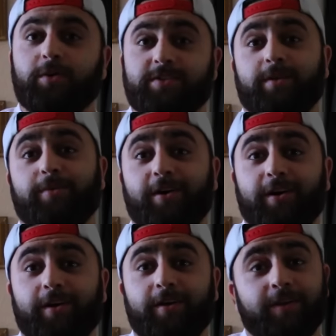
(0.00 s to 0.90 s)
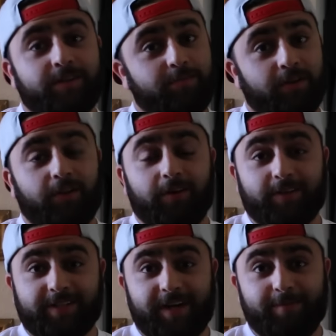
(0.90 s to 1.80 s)
What's up, y'all? It's been a
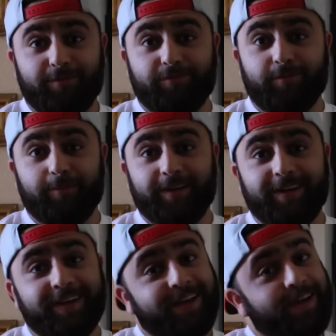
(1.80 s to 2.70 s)
long time, you feel me?